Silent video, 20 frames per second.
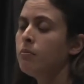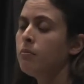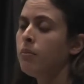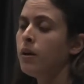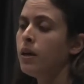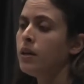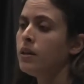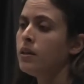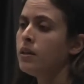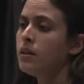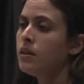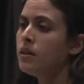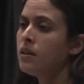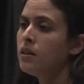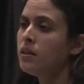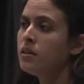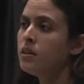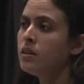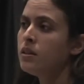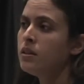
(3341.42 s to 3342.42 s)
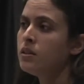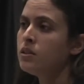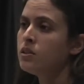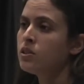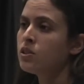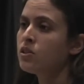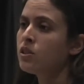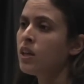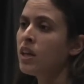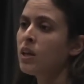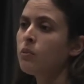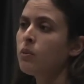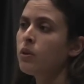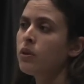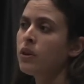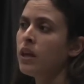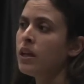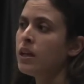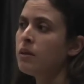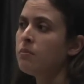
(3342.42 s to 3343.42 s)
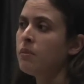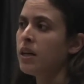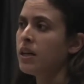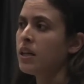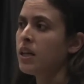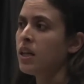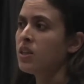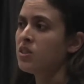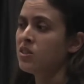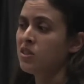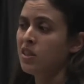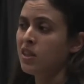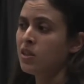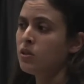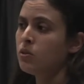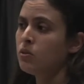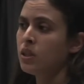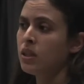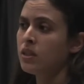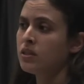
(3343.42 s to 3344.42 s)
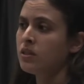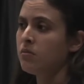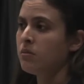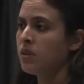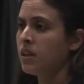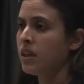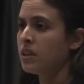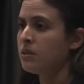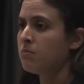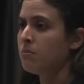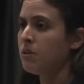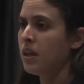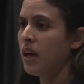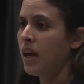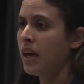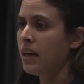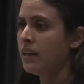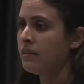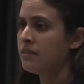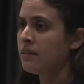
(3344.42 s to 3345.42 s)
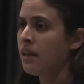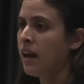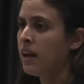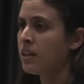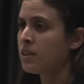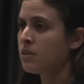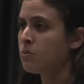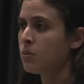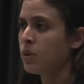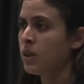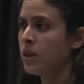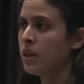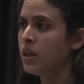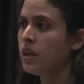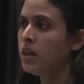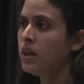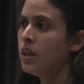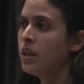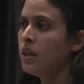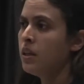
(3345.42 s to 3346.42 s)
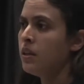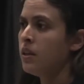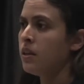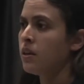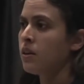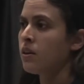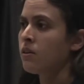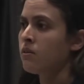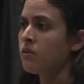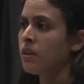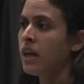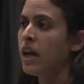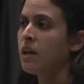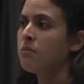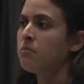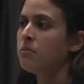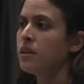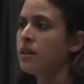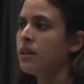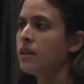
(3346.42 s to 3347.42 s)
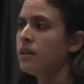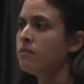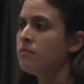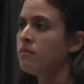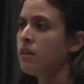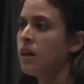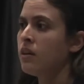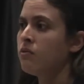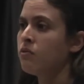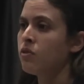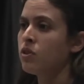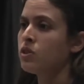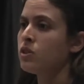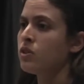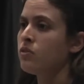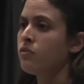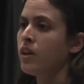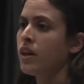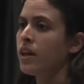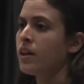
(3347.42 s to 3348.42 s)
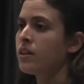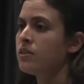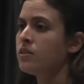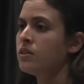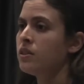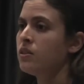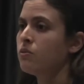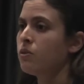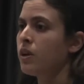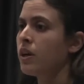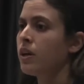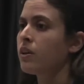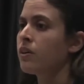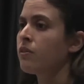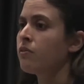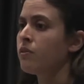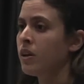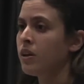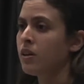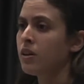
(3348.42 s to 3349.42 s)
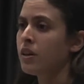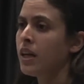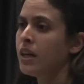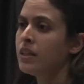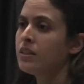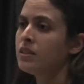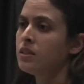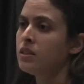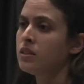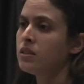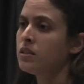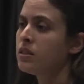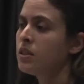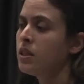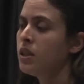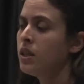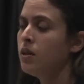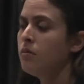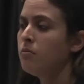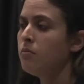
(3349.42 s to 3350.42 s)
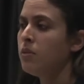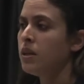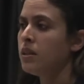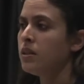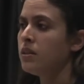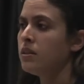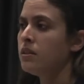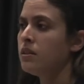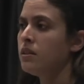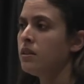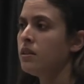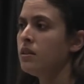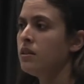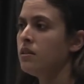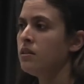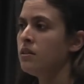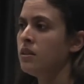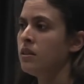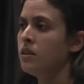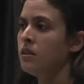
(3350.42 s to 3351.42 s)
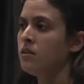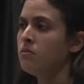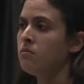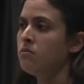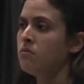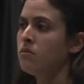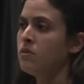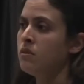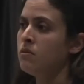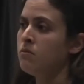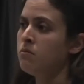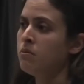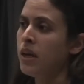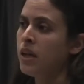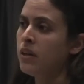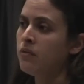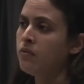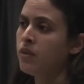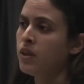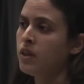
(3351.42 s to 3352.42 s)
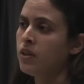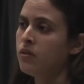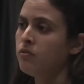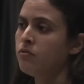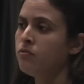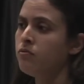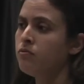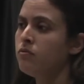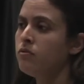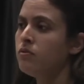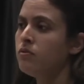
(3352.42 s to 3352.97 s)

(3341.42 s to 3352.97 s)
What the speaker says: But just like with any medication, including something as benign as aspirin, there can be adverse effects in rare cases. But the benefit of